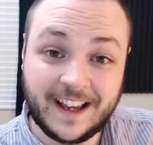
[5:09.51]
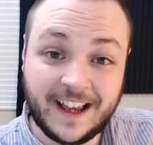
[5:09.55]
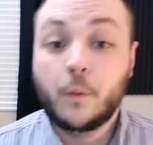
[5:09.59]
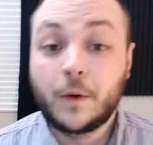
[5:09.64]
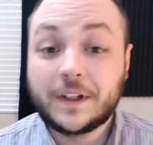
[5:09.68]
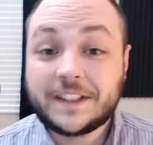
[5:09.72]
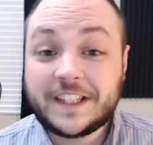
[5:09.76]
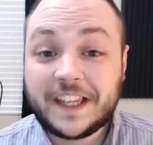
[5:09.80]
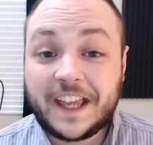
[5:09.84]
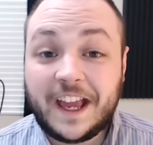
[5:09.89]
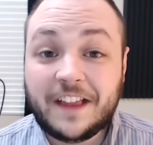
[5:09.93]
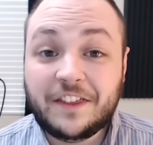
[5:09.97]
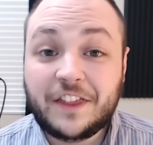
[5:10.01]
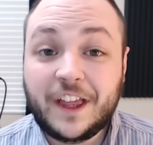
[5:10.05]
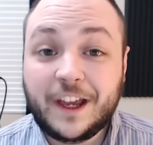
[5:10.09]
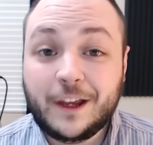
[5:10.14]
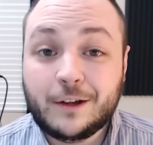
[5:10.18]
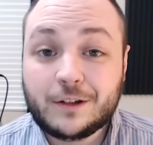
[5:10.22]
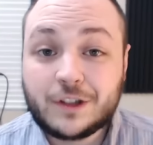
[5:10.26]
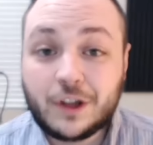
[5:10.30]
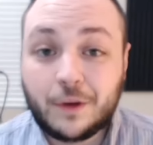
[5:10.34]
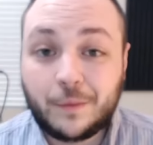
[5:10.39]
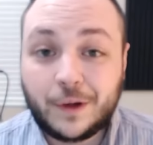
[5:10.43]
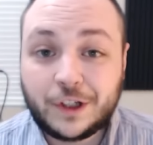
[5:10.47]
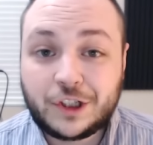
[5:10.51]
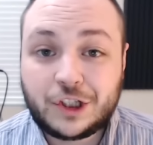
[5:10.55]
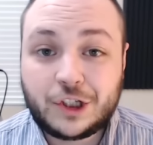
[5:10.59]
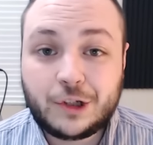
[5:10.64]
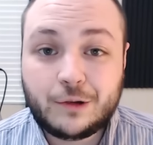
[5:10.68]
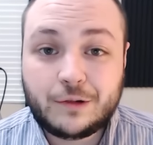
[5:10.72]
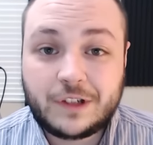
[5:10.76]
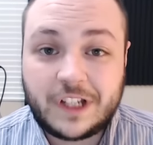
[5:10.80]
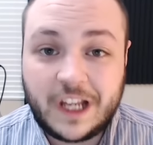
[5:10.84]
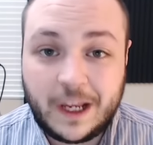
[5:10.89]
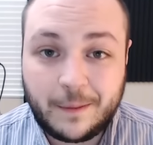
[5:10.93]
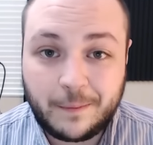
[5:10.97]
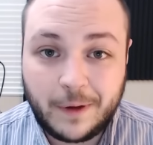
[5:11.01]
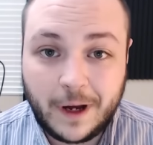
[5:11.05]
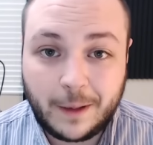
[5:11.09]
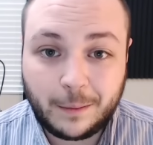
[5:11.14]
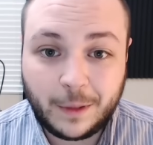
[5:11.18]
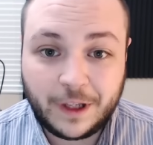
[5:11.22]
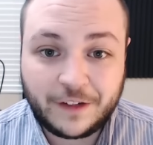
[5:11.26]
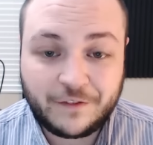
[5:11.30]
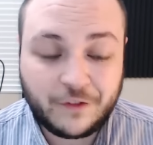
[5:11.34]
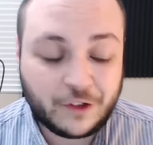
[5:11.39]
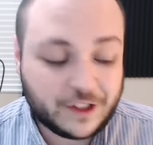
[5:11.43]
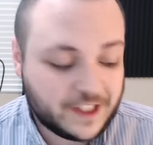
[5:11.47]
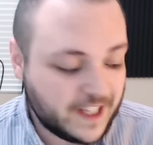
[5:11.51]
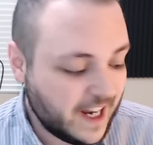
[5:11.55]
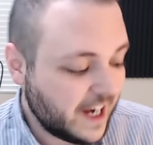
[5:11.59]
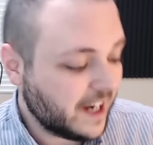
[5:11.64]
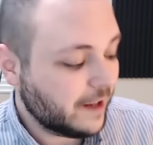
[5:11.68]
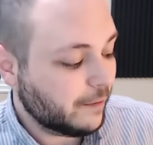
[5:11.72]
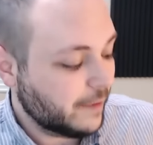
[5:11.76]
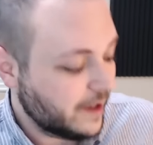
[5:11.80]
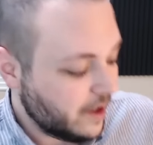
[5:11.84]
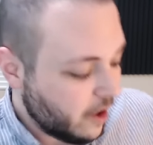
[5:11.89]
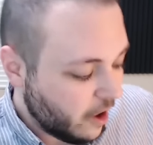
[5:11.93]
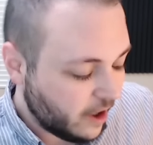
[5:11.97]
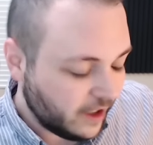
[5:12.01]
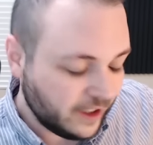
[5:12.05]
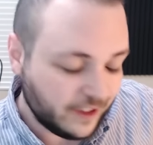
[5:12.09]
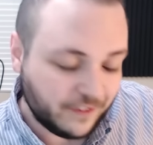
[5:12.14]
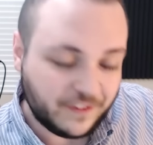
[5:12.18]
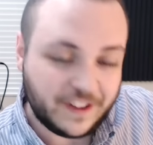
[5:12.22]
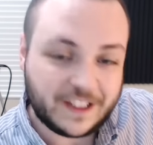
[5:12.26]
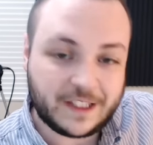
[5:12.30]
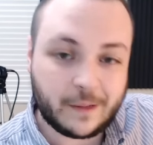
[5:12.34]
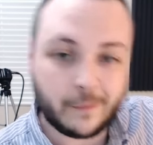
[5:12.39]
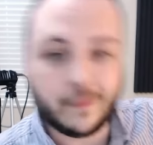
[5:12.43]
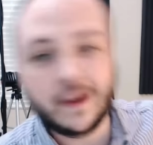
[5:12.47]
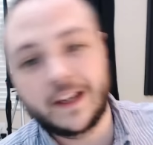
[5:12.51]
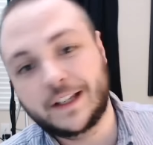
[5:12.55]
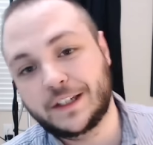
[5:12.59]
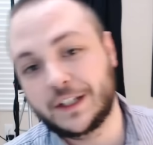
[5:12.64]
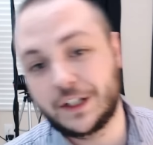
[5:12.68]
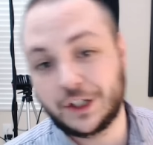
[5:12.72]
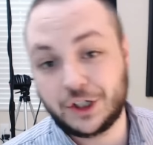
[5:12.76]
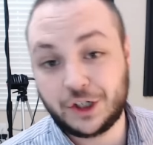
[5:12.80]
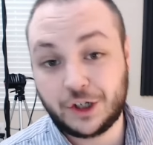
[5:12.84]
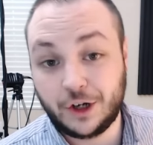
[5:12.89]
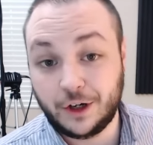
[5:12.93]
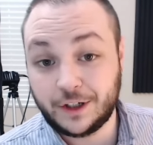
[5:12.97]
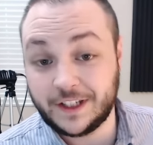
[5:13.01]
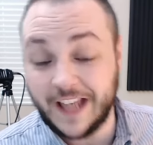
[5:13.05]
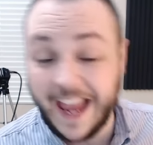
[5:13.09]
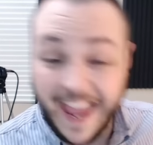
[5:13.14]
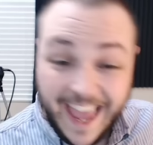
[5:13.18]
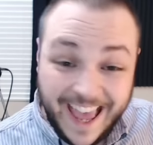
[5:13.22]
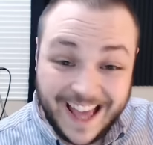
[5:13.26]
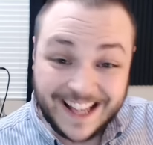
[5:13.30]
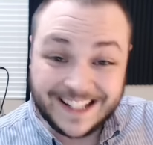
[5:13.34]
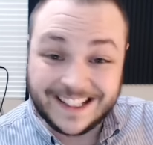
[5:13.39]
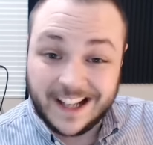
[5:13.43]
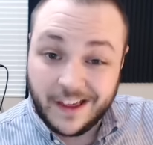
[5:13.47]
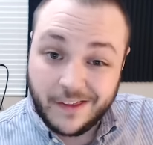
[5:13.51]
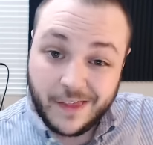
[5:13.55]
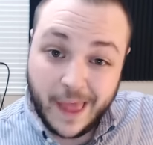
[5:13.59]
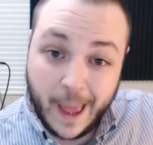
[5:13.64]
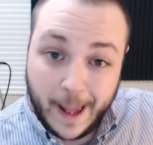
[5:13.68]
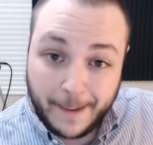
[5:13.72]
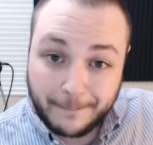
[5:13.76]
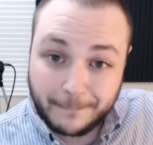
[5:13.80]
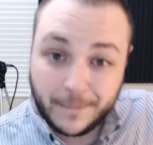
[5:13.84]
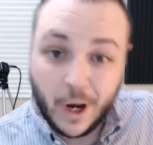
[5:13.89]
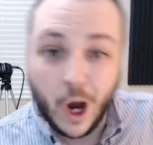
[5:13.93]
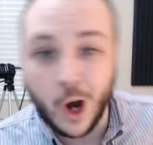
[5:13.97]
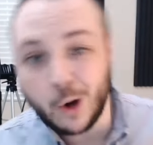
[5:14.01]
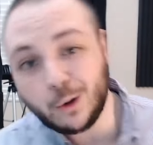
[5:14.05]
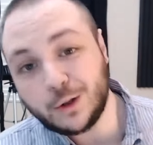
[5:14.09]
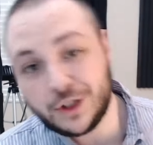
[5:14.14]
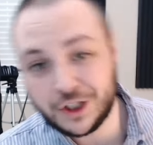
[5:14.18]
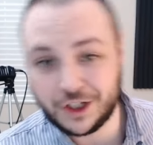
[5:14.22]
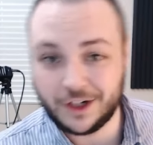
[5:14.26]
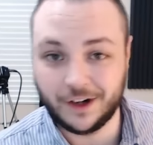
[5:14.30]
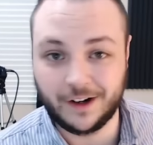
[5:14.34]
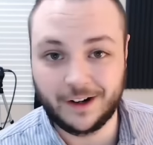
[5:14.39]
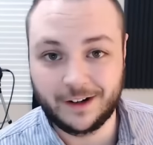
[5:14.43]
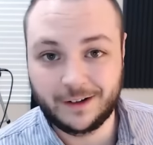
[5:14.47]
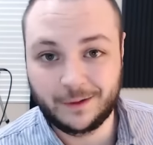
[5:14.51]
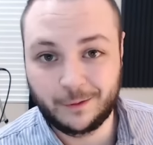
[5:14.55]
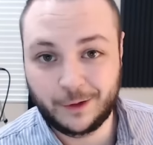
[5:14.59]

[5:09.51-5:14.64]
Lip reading: Once again, thank you so much to TeePublic for sending me all of these amazing shirts and that poster,